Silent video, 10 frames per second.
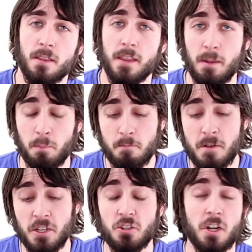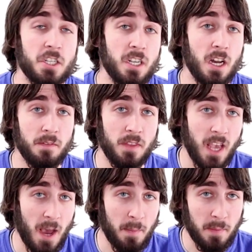The construction of the
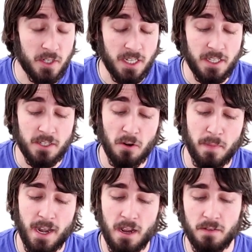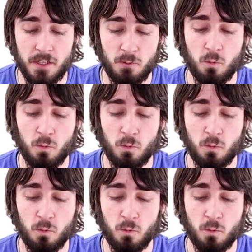combat machines are made out of this